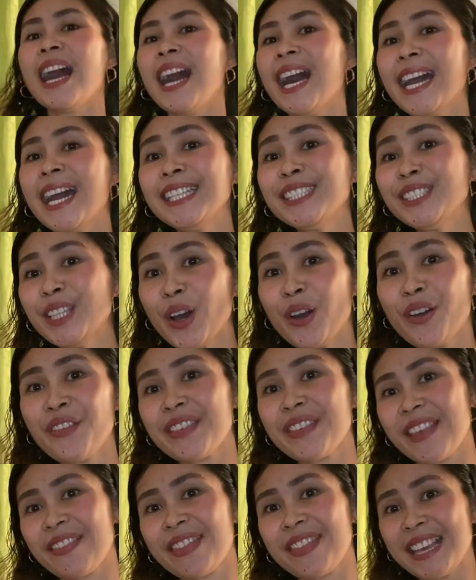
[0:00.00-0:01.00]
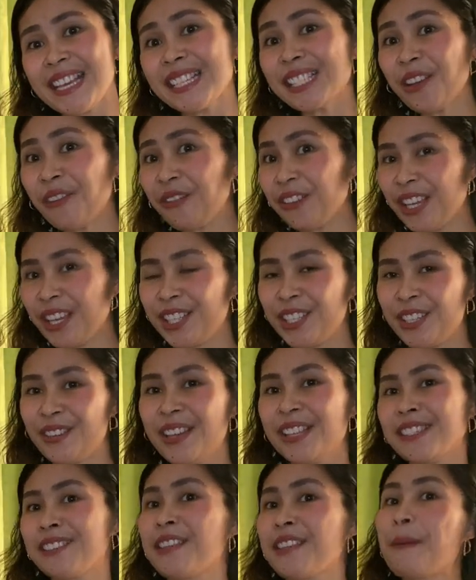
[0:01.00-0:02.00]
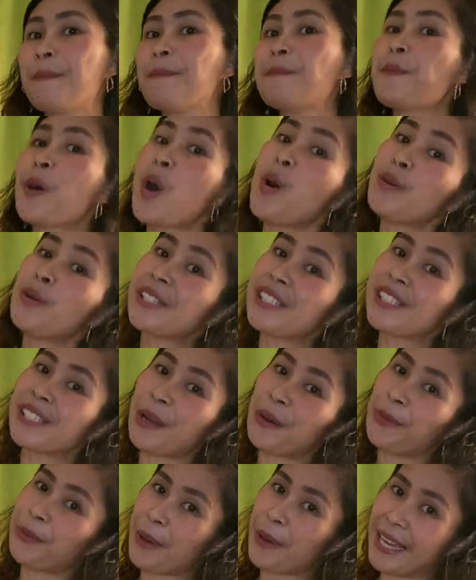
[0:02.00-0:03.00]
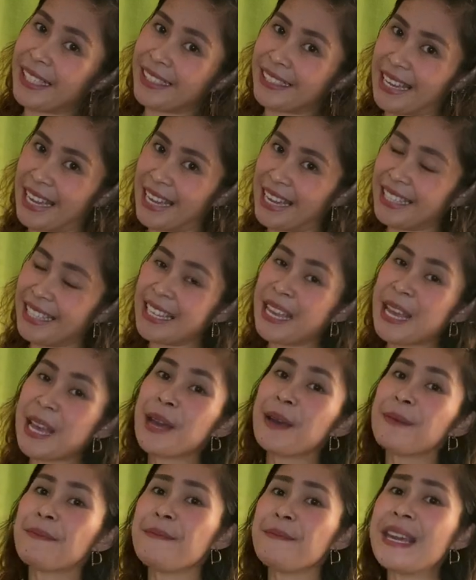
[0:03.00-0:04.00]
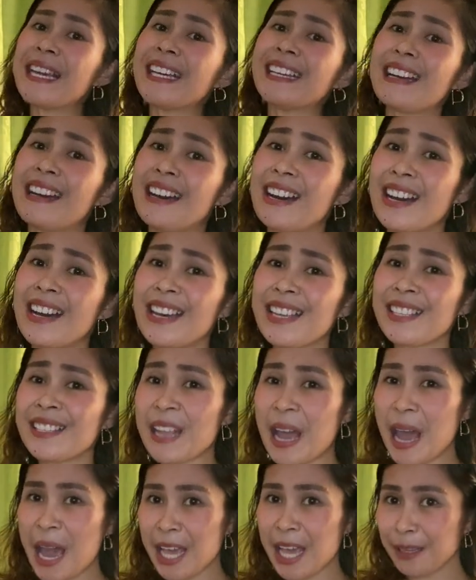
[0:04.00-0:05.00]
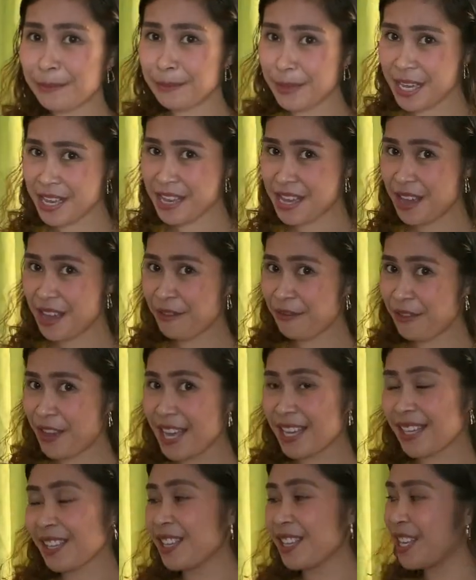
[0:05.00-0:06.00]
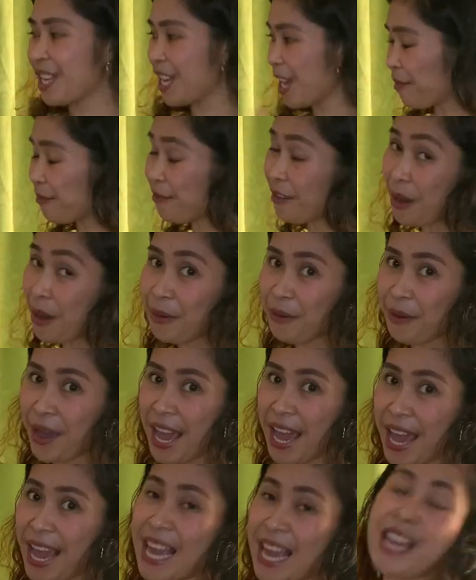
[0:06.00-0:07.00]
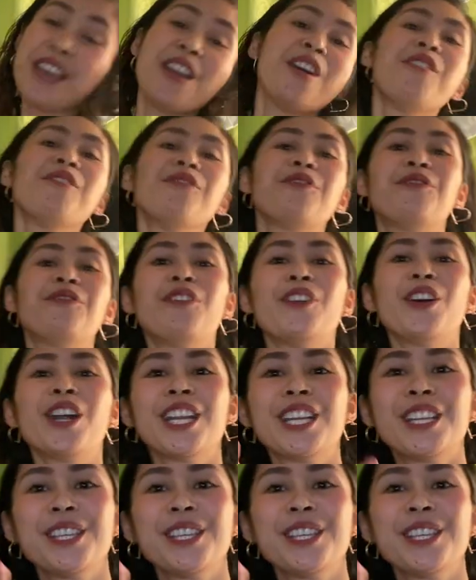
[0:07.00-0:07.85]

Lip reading: I know that this video is the most awaited because I'll be giving giveaway for